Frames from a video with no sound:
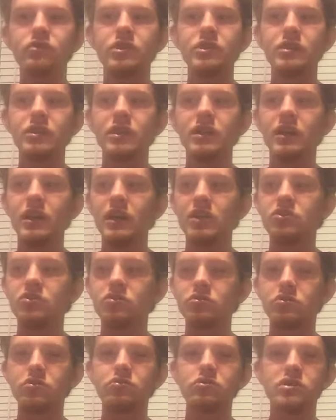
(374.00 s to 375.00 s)
really
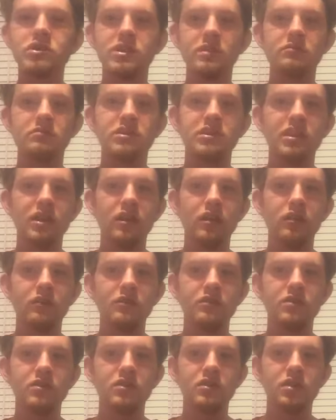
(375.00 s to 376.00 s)
introduce
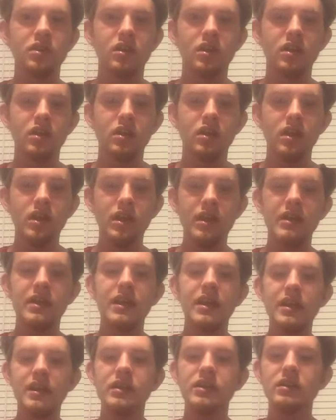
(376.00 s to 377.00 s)
themselves in
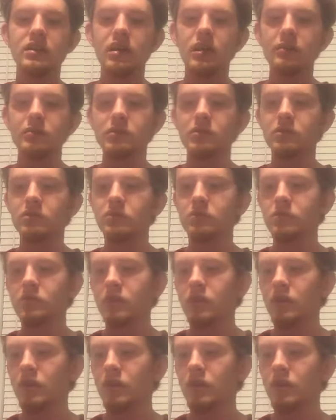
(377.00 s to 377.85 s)
AEW.